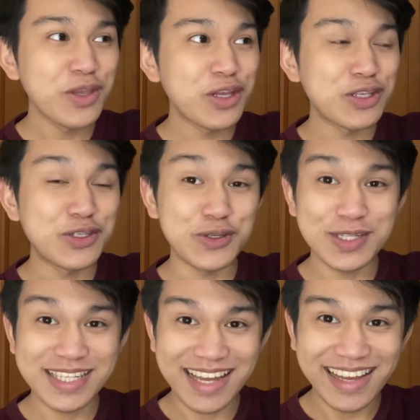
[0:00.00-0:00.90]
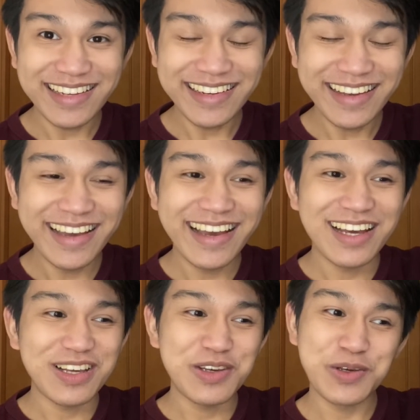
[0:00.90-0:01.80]
Junsan,
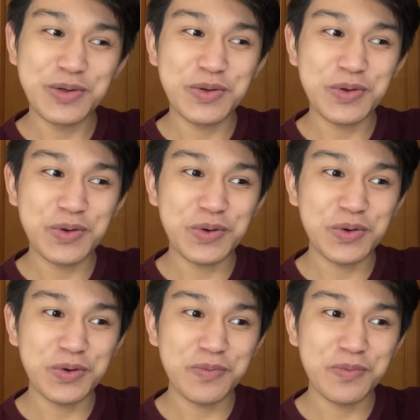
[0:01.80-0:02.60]
who